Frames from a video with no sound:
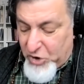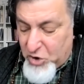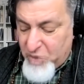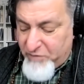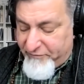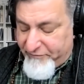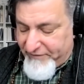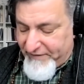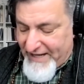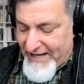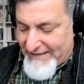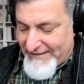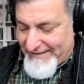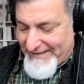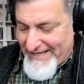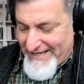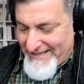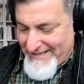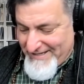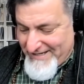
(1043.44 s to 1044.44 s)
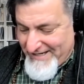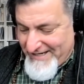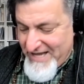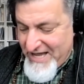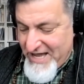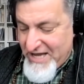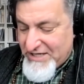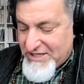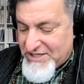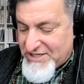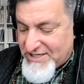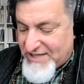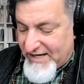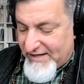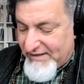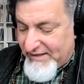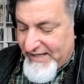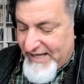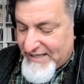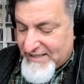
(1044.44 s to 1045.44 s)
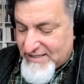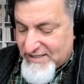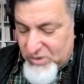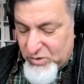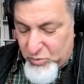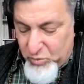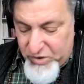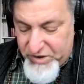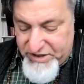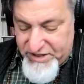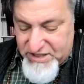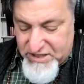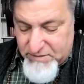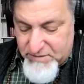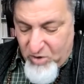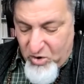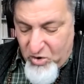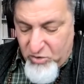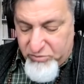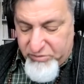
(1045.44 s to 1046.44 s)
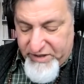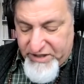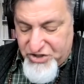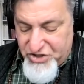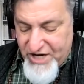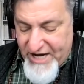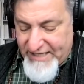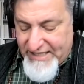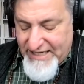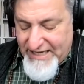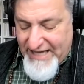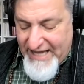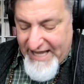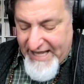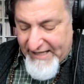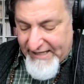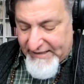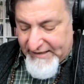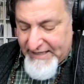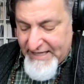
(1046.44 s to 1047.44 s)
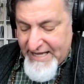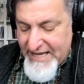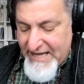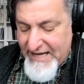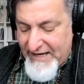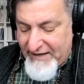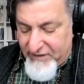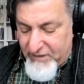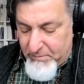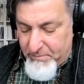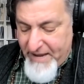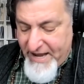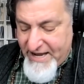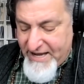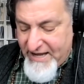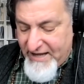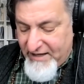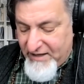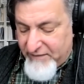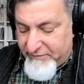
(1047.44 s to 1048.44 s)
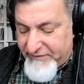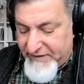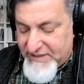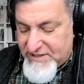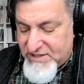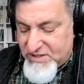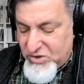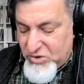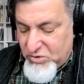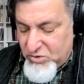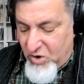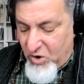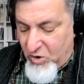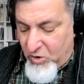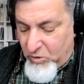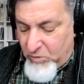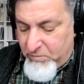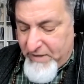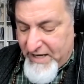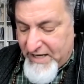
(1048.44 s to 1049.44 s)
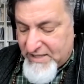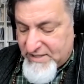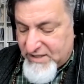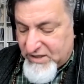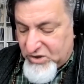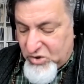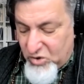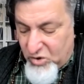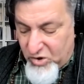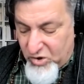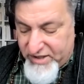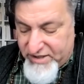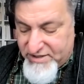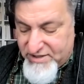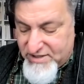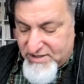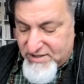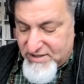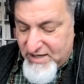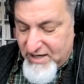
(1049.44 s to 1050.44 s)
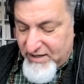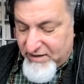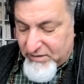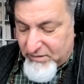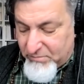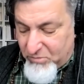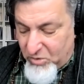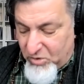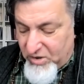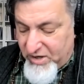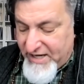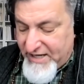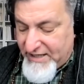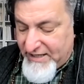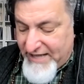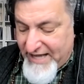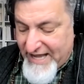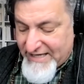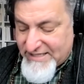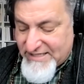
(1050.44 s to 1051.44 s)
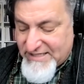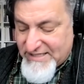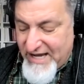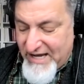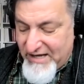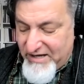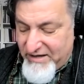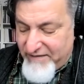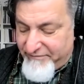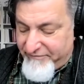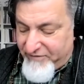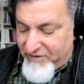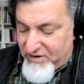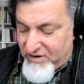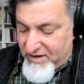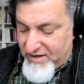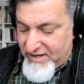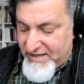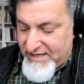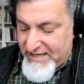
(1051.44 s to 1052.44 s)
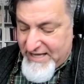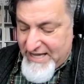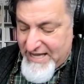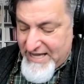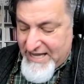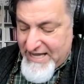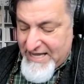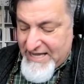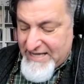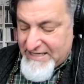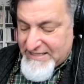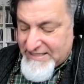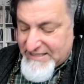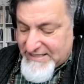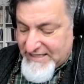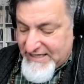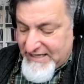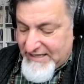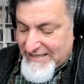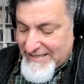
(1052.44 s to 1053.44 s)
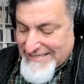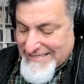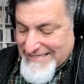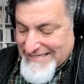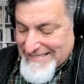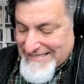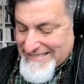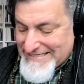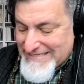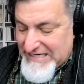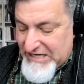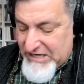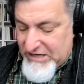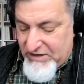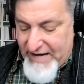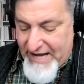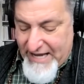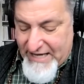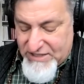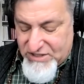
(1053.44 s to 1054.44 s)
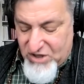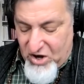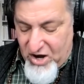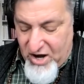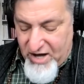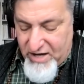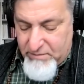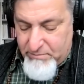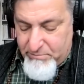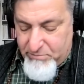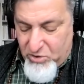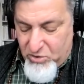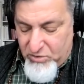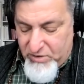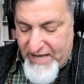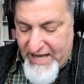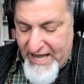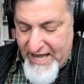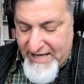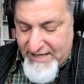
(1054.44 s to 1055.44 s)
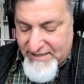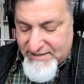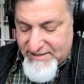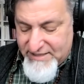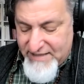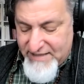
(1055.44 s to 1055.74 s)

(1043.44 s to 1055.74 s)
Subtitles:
flock landing, subtle as the wood smoke rejecting hell in the making of its new home as it courts the morning Cascadia fog. Sincere as autumn bouquets,